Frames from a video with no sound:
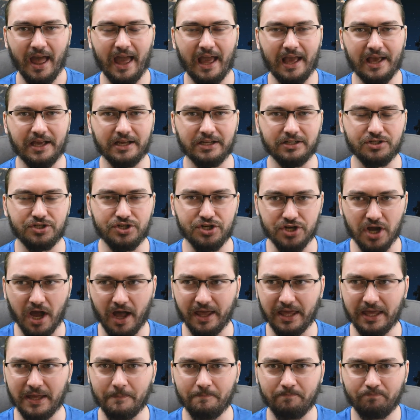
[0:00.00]
a
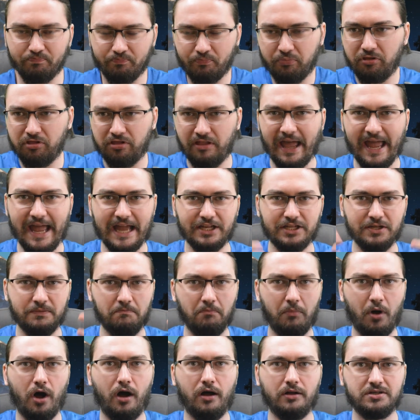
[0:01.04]
giant plant
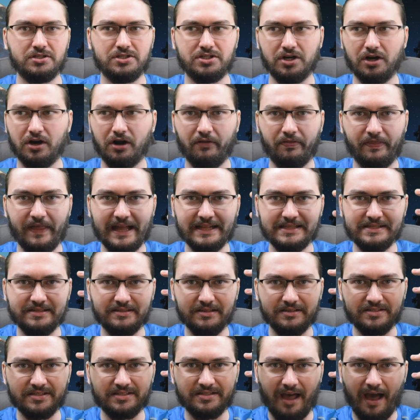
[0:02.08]
monster that's
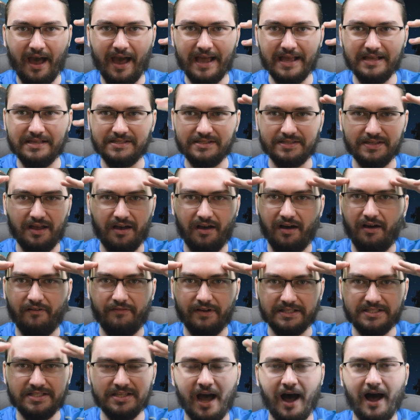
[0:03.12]
the size of
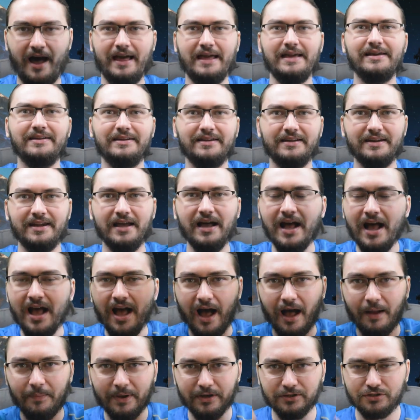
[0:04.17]
a titan
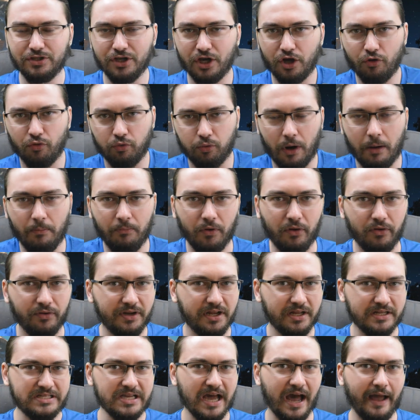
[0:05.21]
about to crumble an
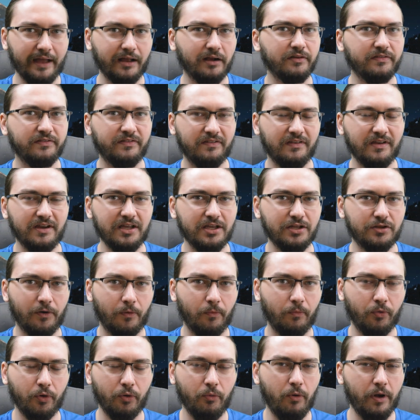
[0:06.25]
entire city to
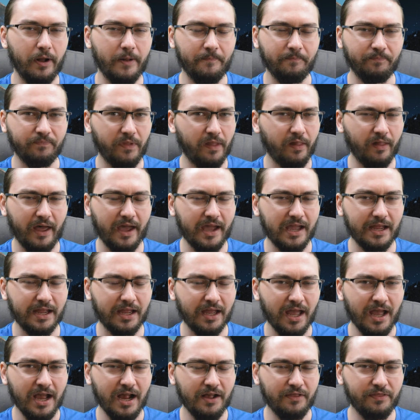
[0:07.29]
ruin. Like,
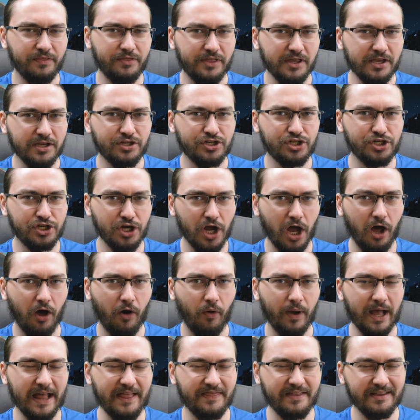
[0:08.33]
this
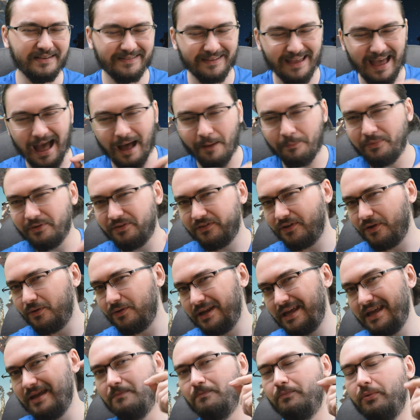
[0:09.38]
show and this episode
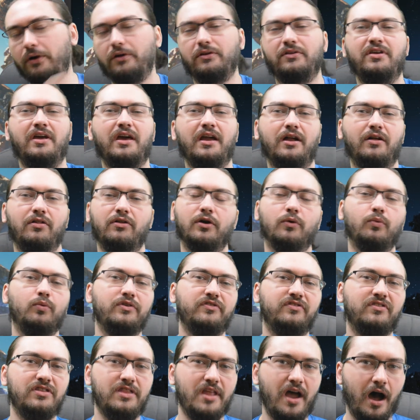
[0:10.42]
in particular
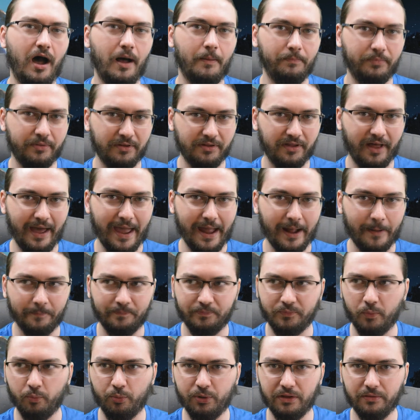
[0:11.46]
was not playing.
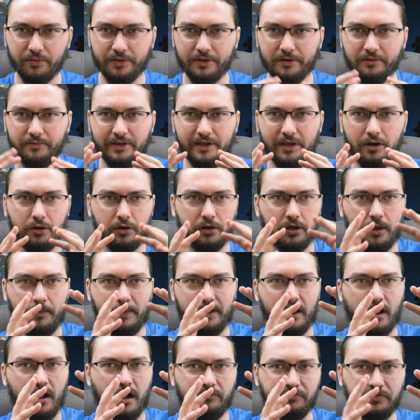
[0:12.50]
We literally are
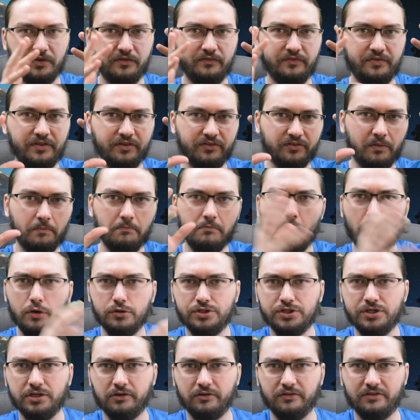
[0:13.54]
coming off of this
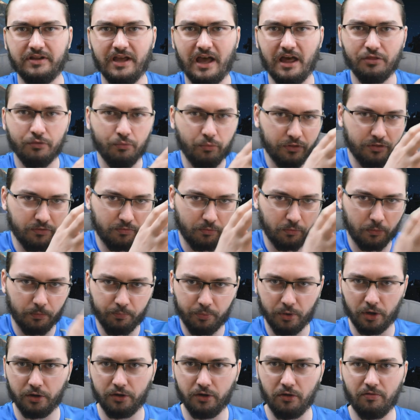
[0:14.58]
emotional death with
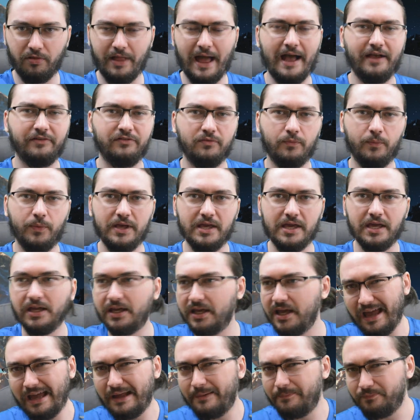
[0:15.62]
Roberto last
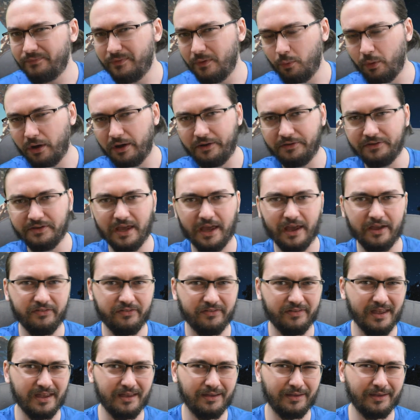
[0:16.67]
week, and while yes,
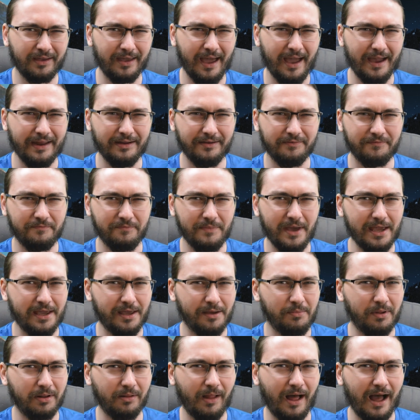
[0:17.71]
they kind of make
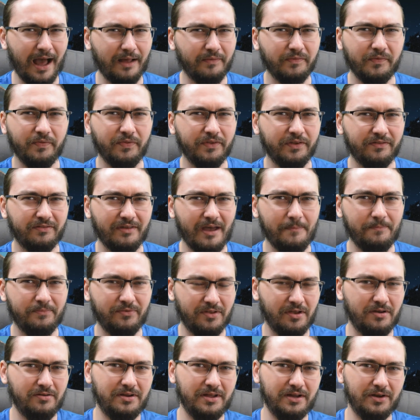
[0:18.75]
him alive in this
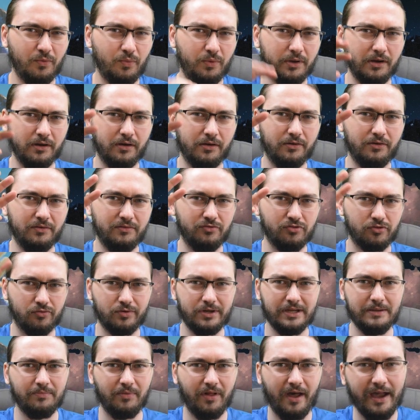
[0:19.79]
episode in a weird
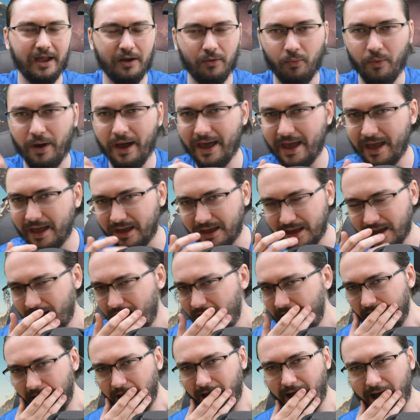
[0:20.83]
dreamlike way,
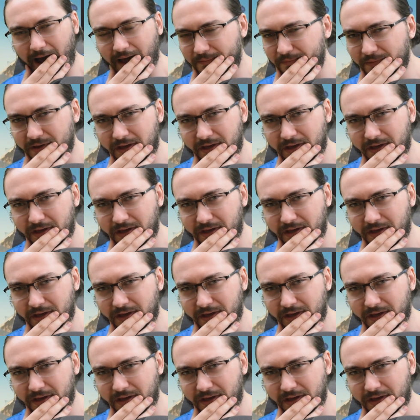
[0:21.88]
I